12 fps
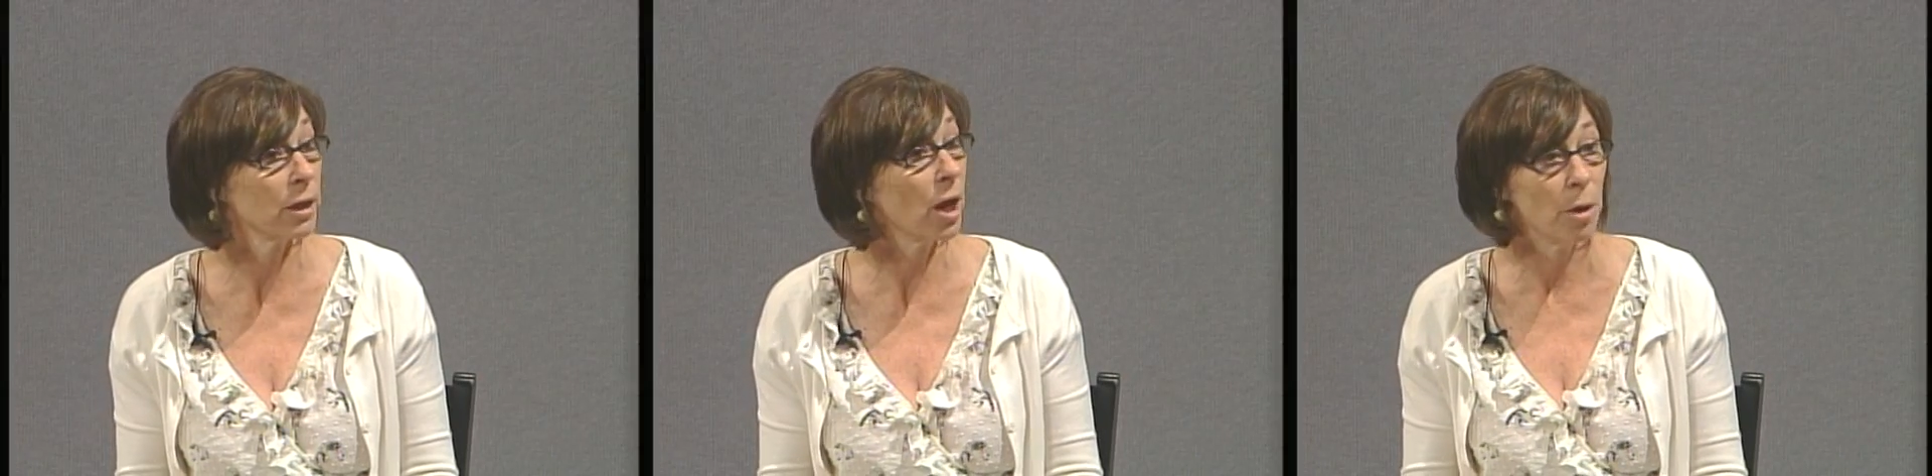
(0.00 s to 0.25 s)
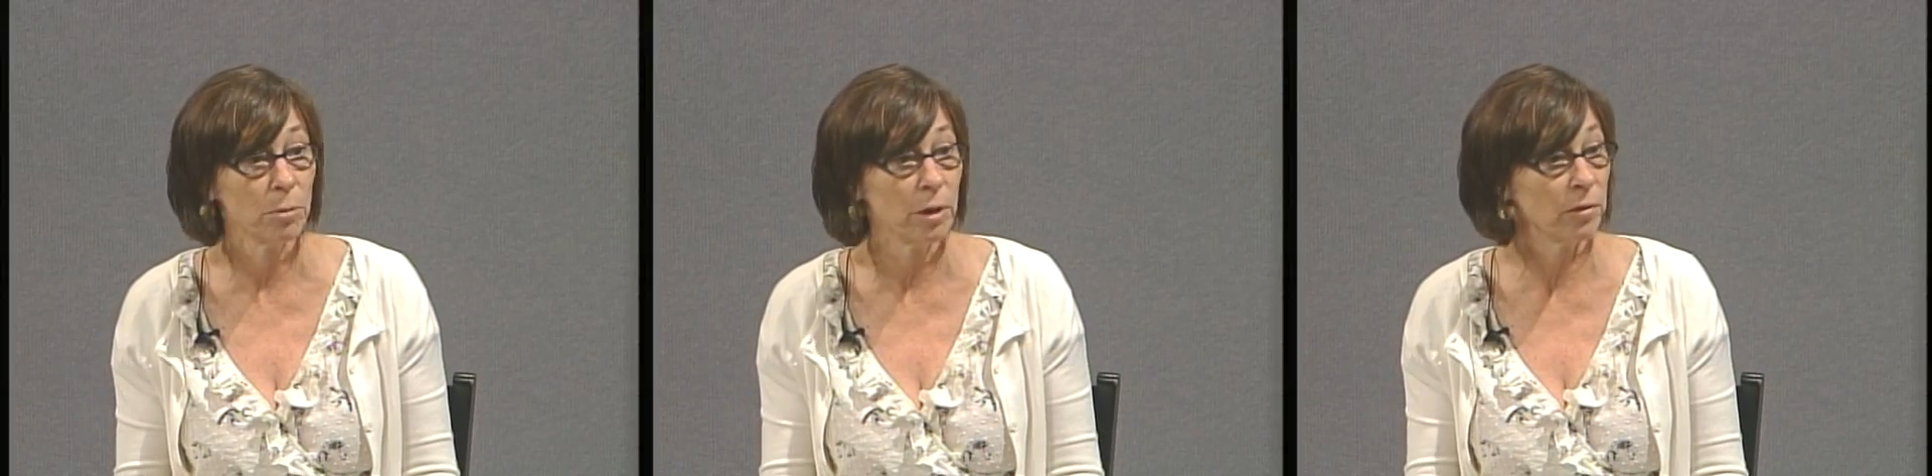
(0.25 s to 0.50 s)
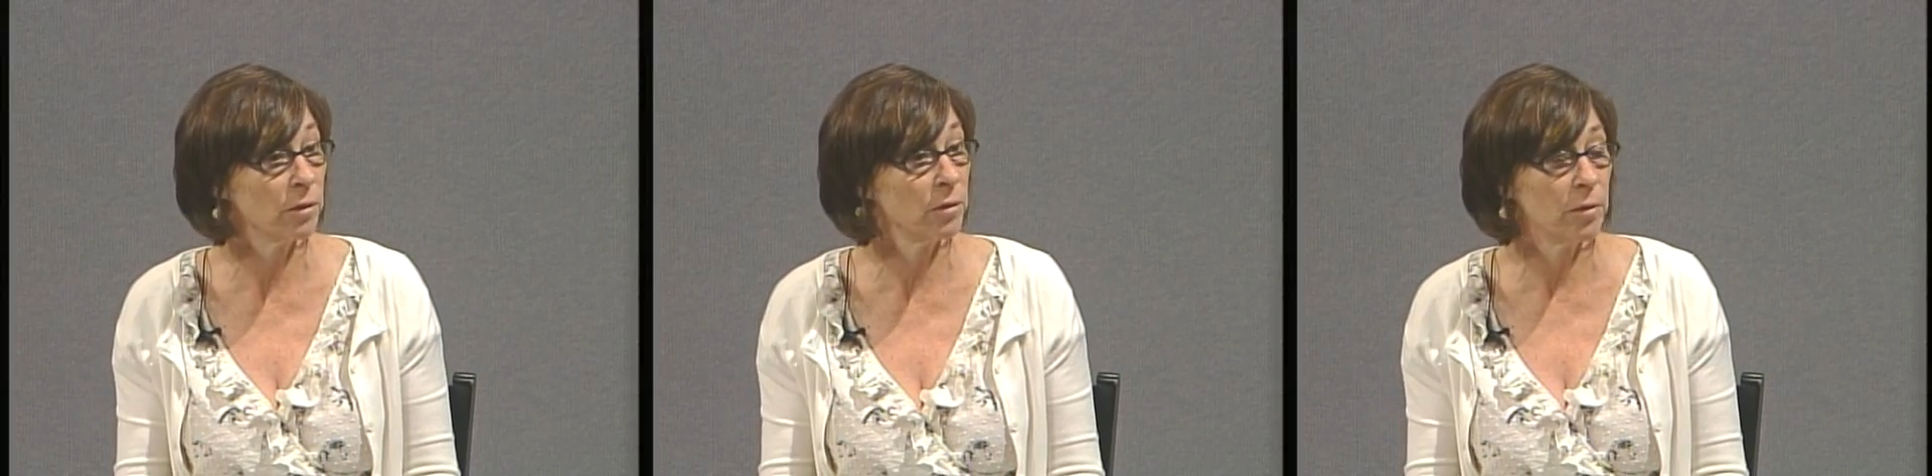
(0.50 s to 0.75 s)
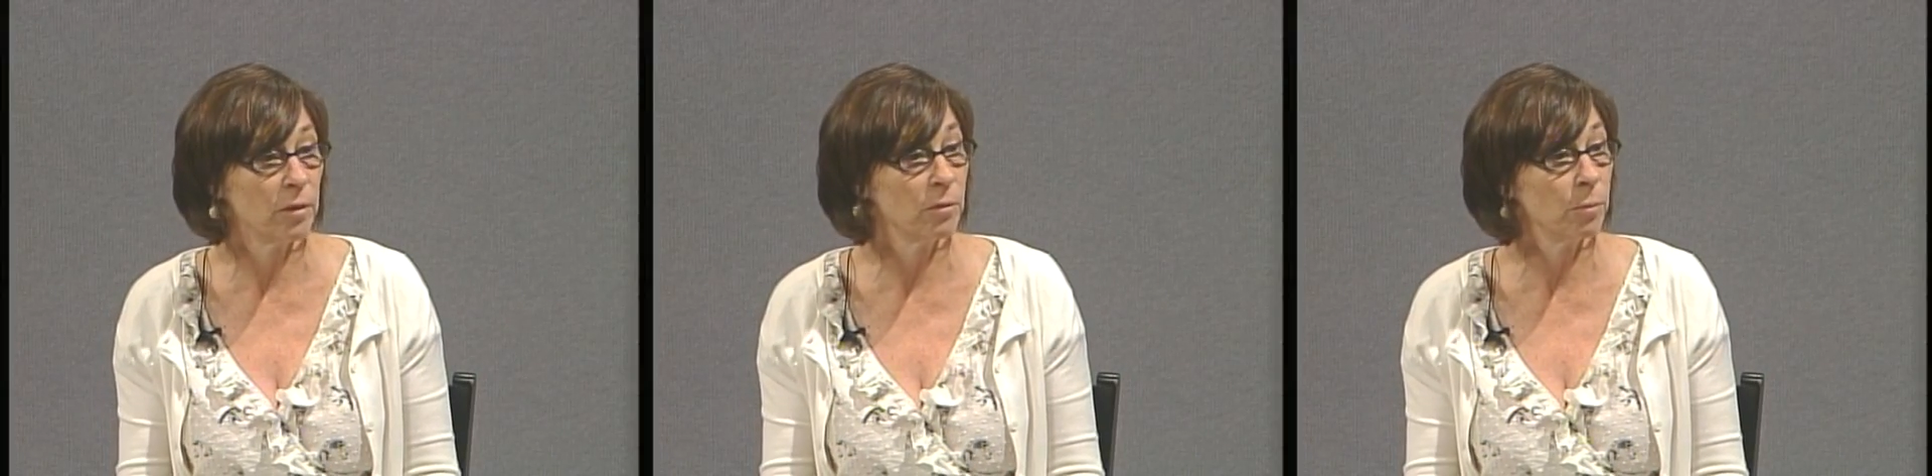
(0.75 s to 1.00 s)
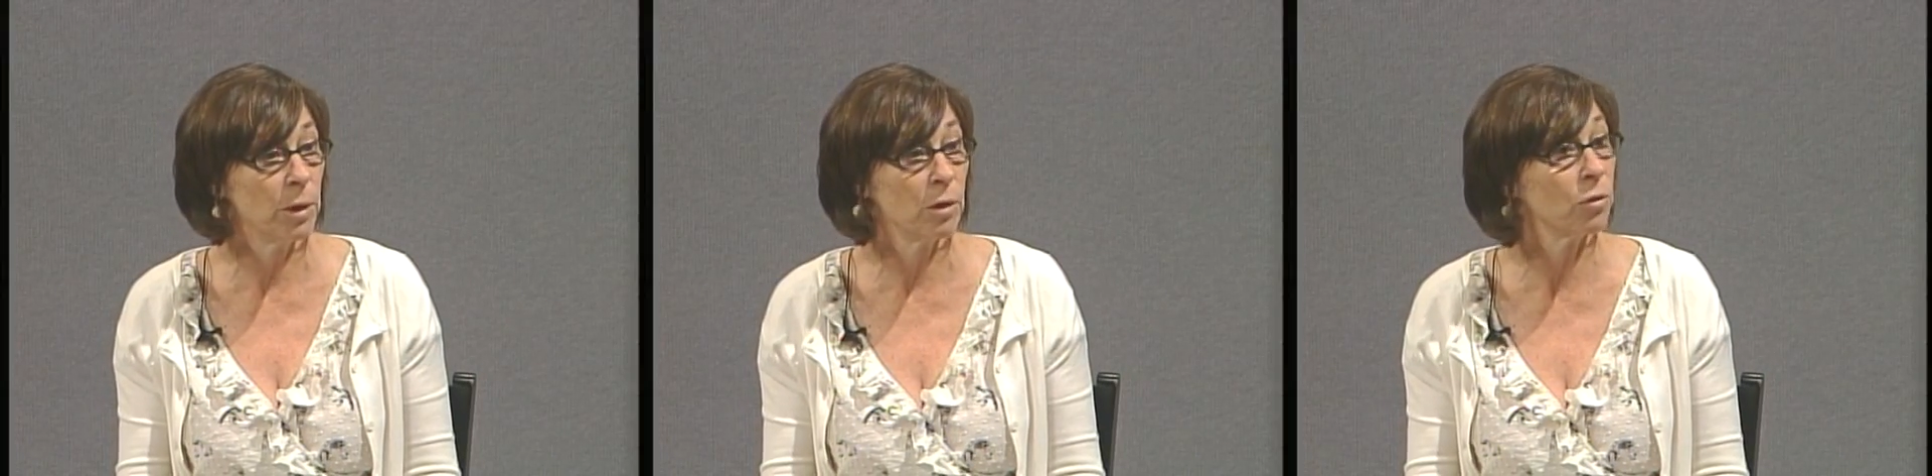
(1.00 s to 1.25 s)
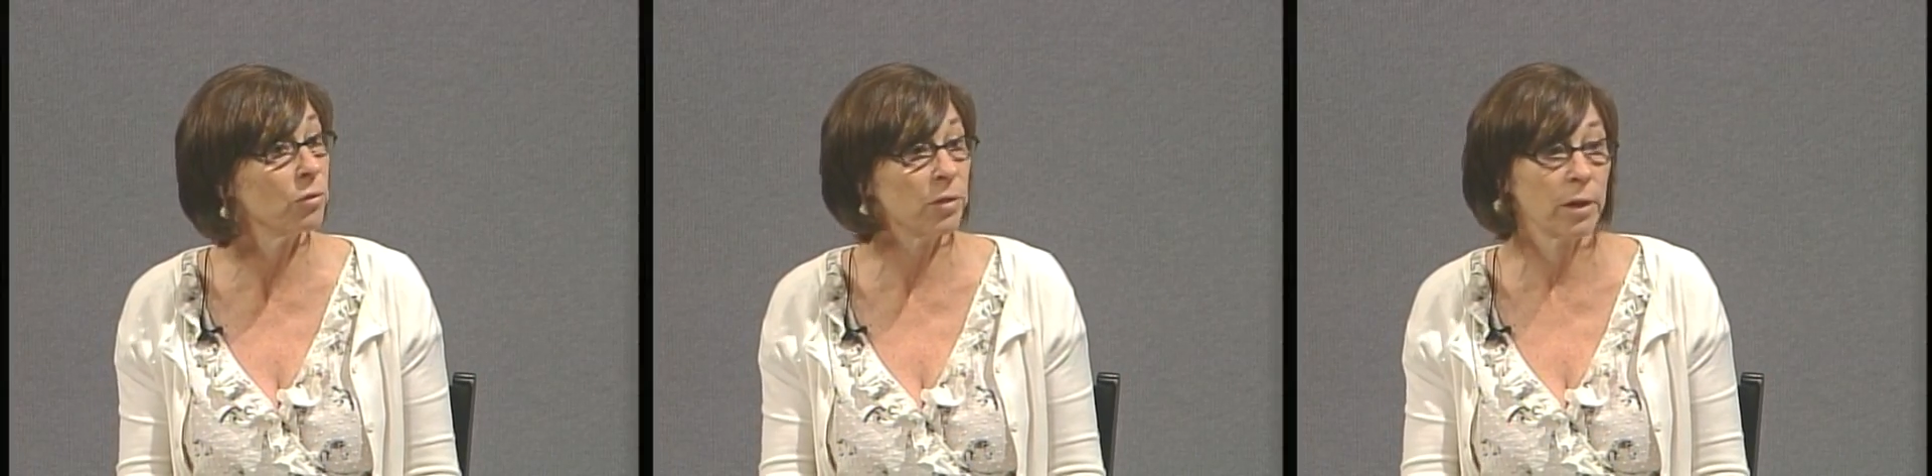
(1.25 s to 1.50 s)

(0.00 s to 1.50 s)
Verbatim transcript: Come listen to these speakers.